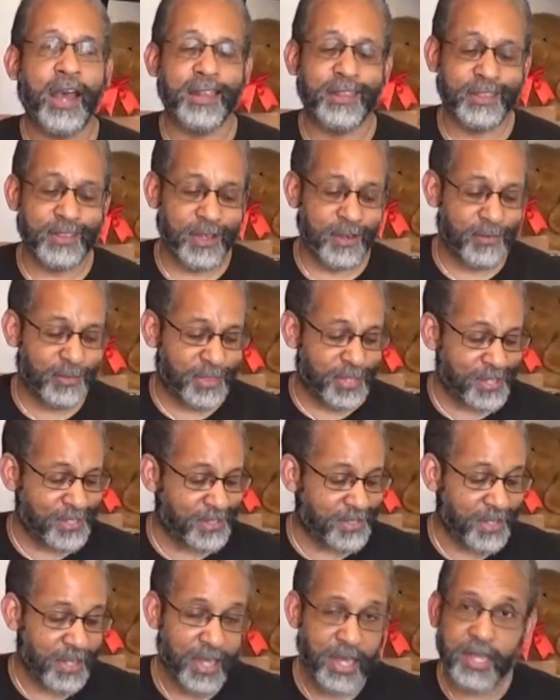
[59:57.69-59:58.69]
I love
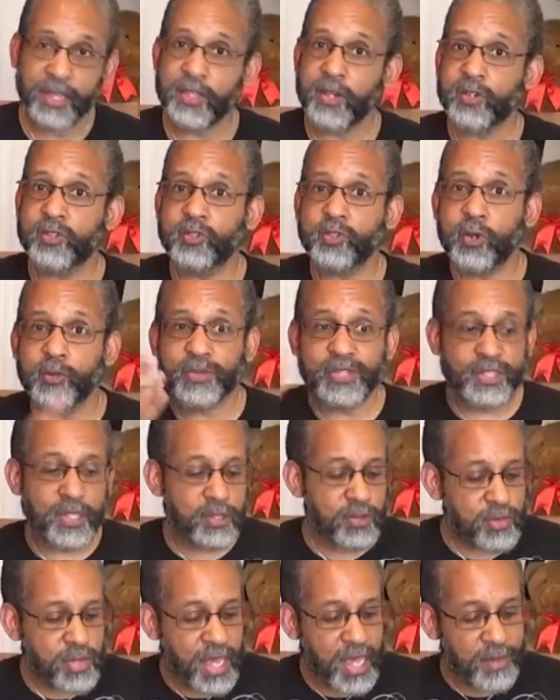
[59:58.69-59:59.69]
this. There's no mistake.
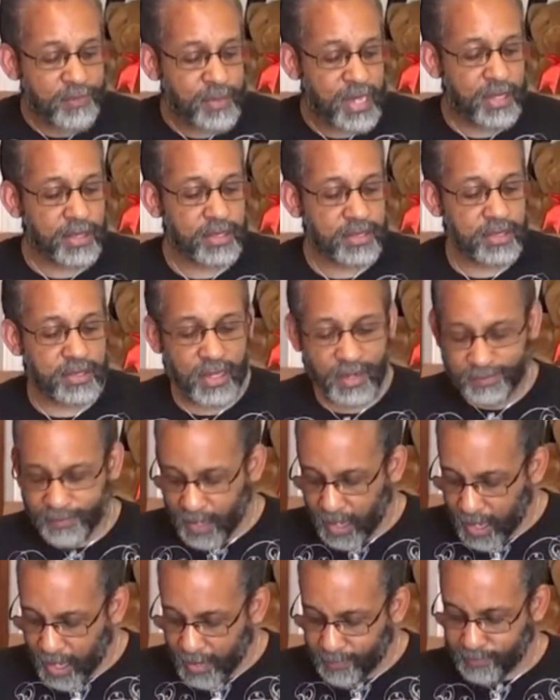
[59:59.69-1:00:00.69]
You can't make this stuff
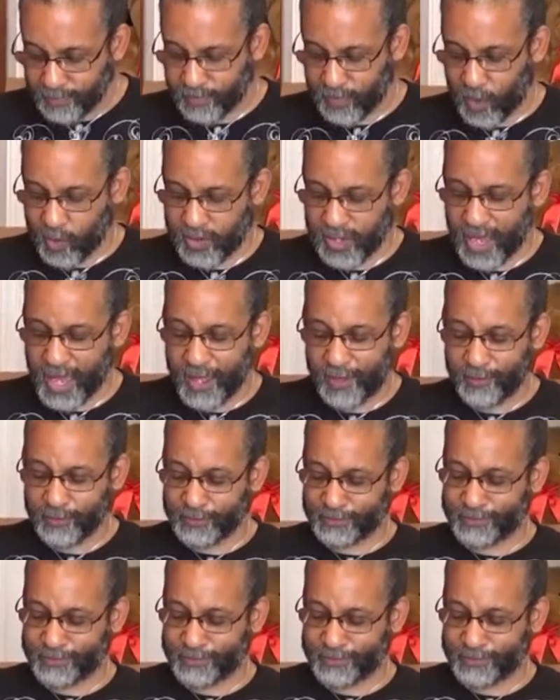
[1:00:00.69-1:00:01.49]
up. Okay.